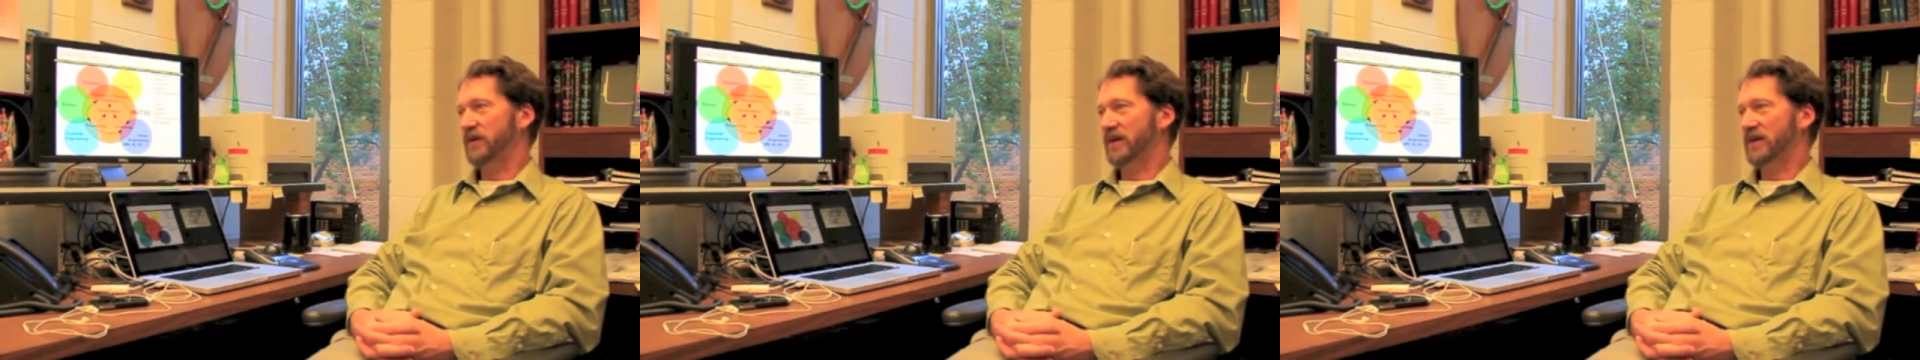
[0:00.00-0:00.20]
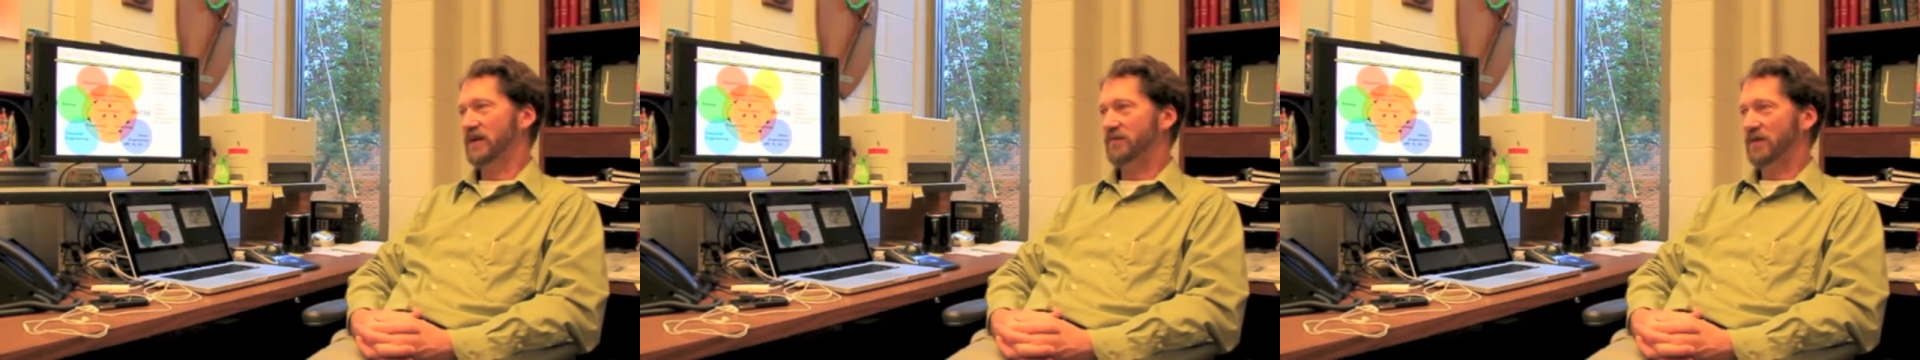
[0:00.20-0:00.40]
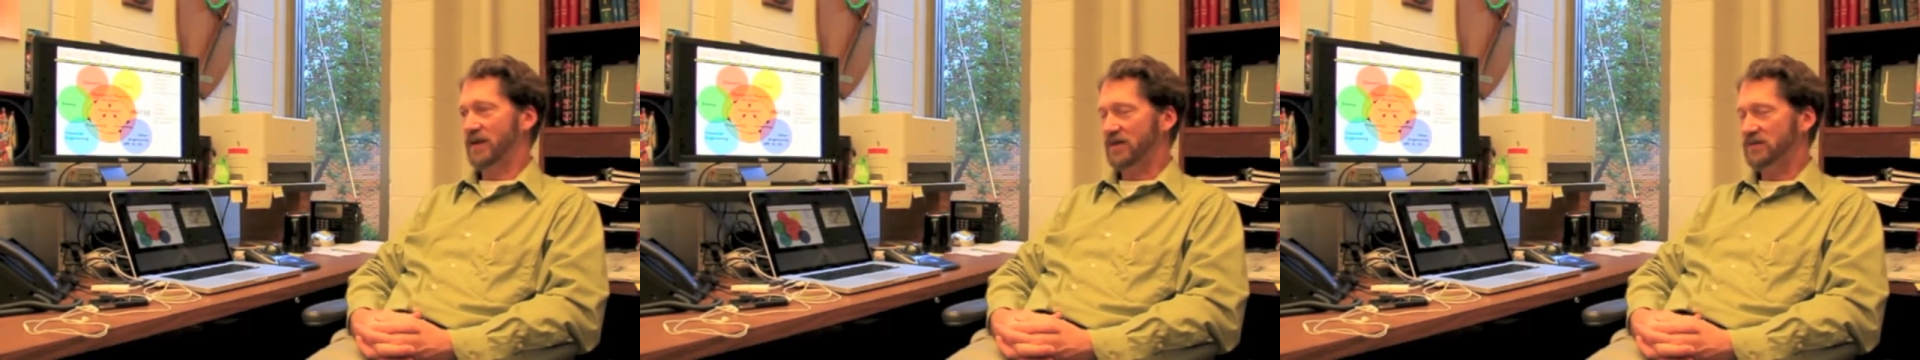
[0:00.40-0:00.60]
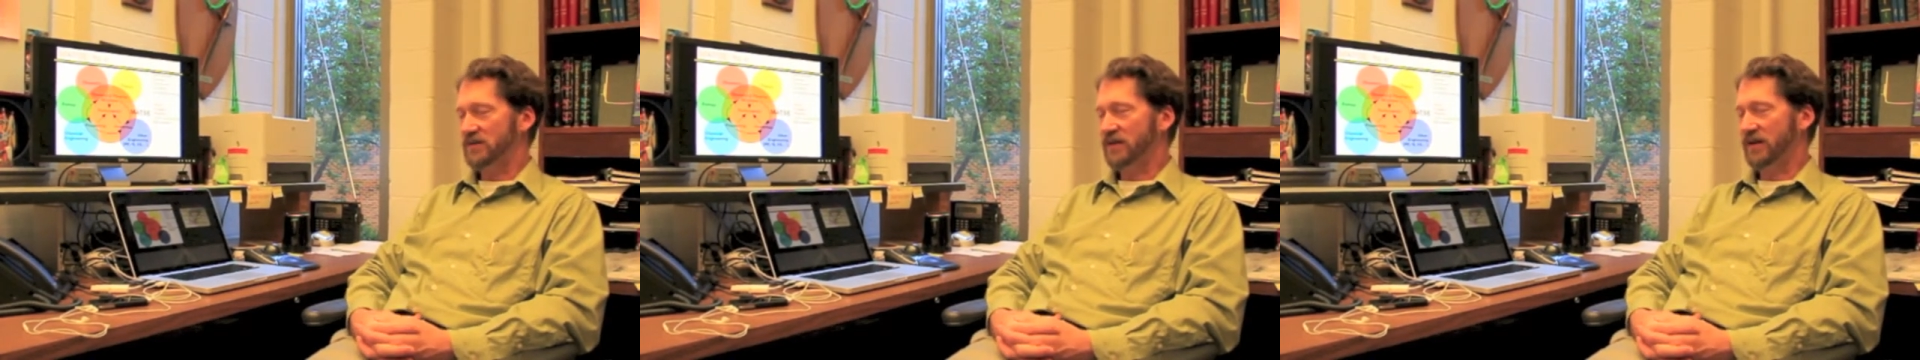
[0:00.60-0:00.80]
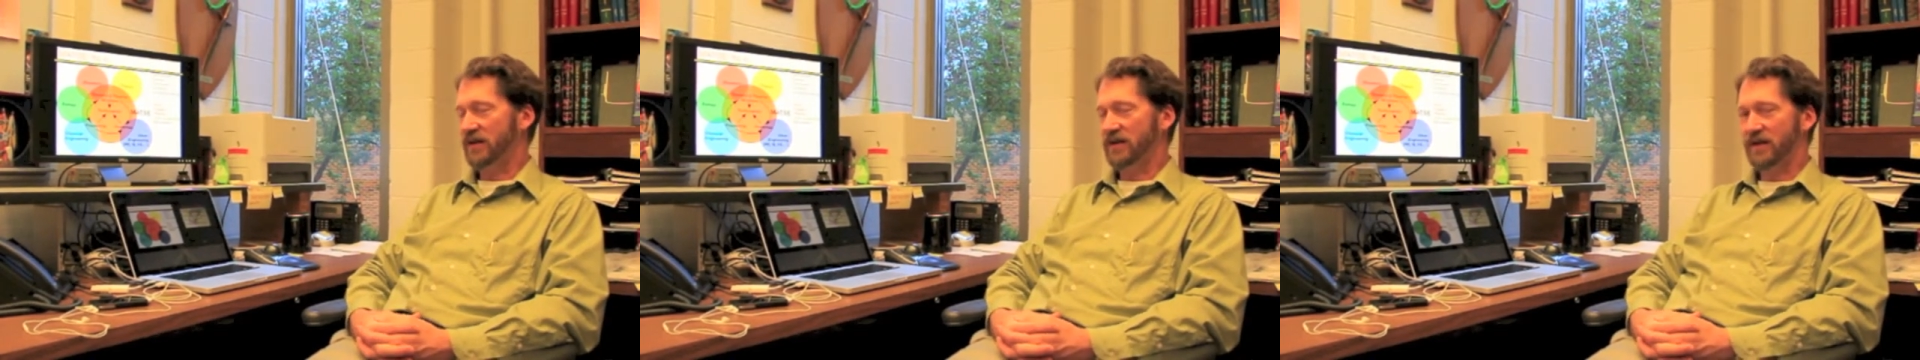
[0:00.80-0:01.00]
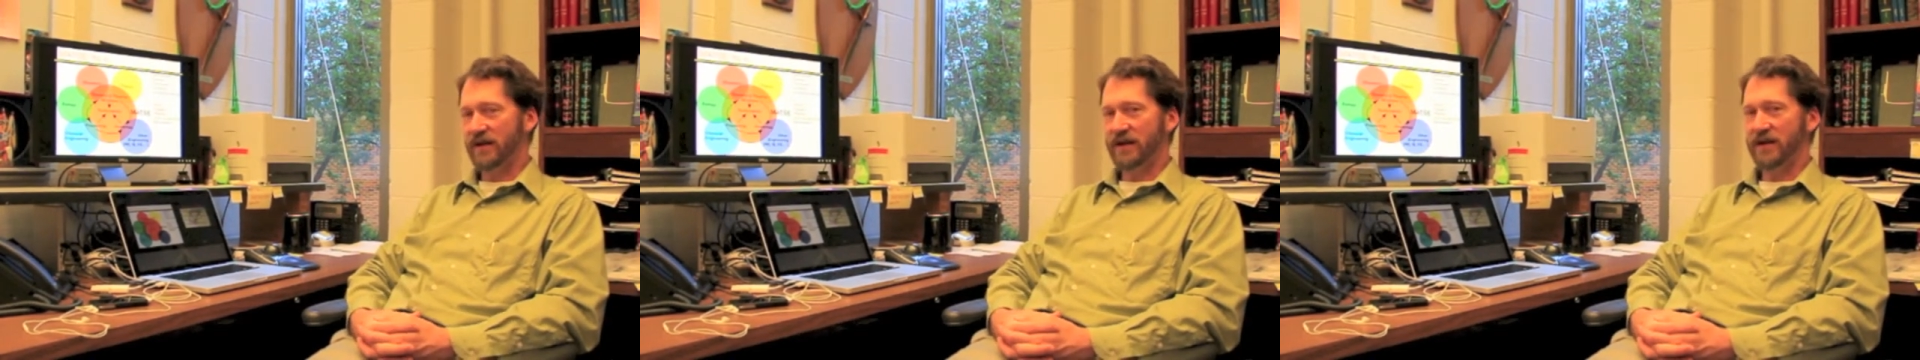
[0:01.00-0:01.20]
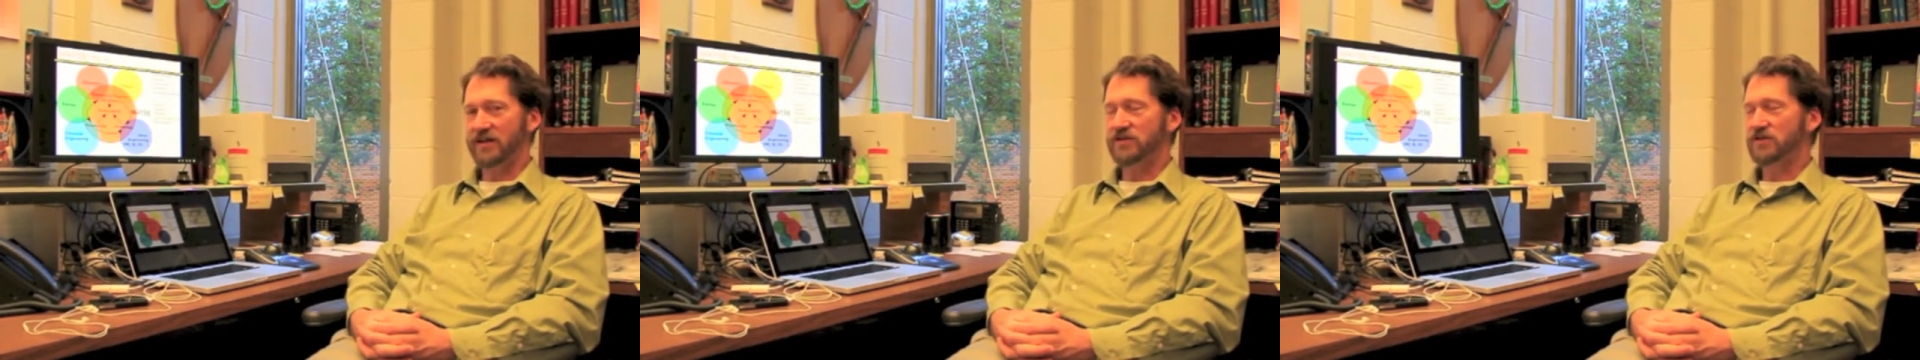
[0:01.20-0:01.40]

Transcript: indium diselenide,